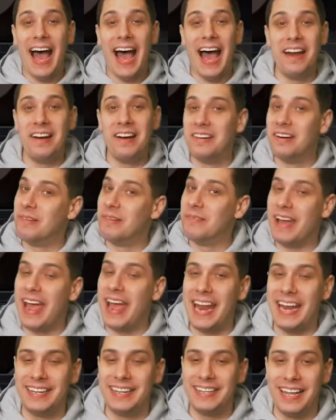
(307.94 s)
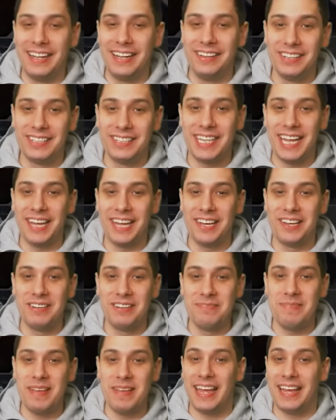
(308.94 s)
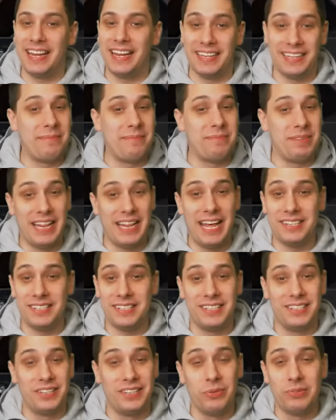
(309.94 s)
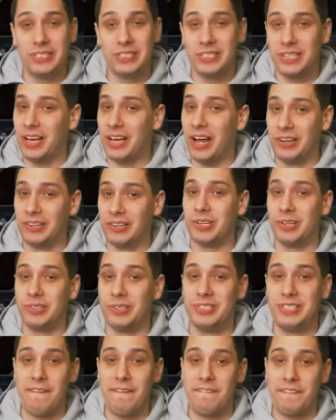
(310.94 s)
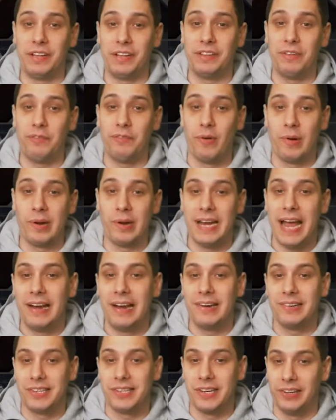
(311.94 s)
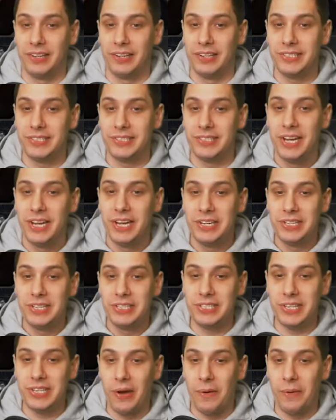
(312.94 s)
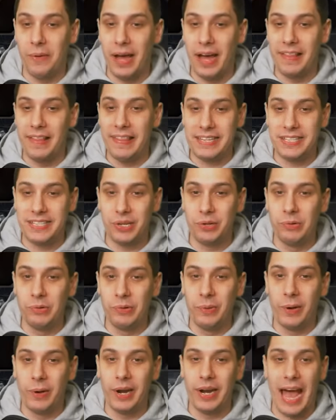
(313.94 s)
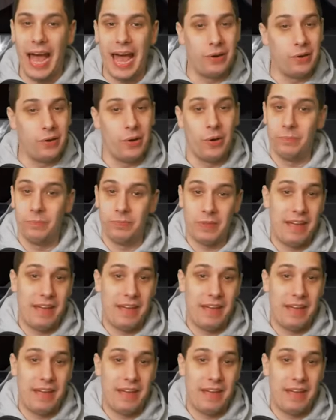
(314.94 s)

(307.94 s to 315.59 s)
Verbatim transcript: I don't know, man. It, it looks like it could be. It, I mean, that those colors are definitely forty-niners colors. So uh, that's a cool one. I don't know.